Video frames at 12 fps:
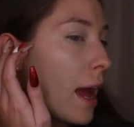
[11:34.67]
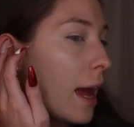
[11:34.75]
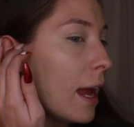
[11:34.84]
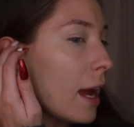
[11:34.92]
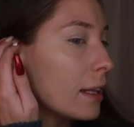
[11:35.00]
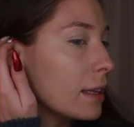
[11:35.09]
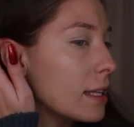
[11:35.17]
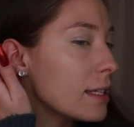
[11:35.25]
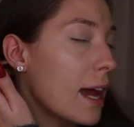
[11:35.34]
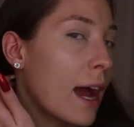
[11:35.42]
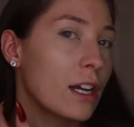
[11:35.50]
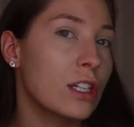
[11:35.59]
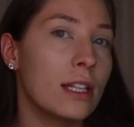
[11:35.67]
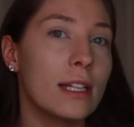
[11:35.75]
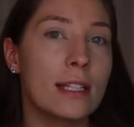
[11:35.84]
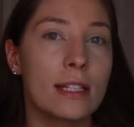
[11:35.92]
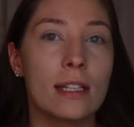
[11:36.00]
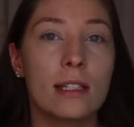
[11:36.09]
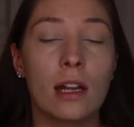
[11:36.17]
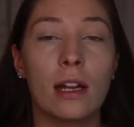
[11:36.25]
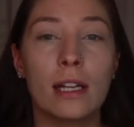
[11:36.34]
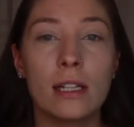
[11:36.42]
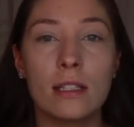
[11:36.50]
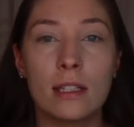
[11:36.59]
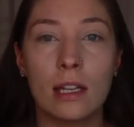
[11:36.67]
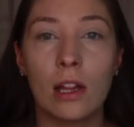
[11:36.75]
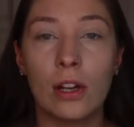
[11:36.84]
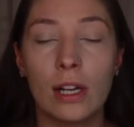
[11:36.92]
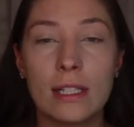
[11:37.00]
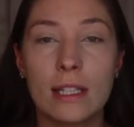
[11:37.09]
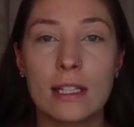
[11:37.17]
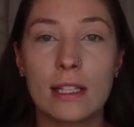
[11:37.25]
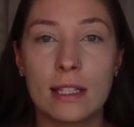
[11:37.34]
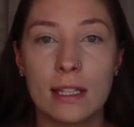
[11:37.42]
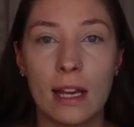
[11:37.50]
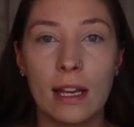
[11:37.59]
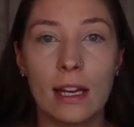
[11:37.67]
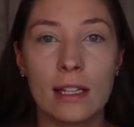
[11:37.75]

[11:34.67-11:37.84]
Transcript: and this actually, since it's not a concealer and it's a stick,